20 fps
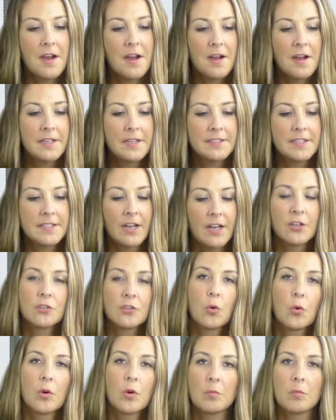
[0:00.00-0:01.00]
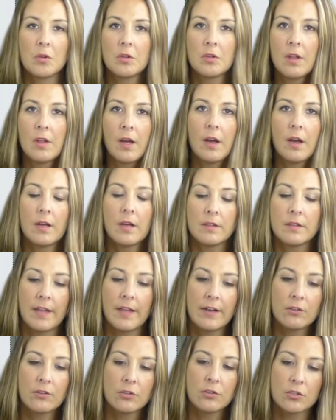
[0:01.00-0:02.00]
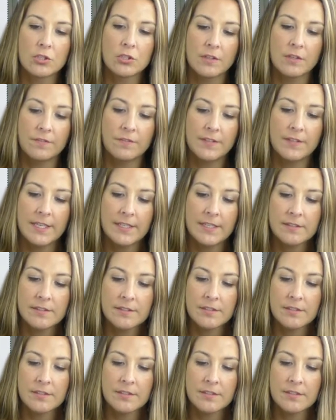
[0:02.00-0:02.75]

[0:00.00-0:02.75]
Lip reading: He's got a normal lateral shifting.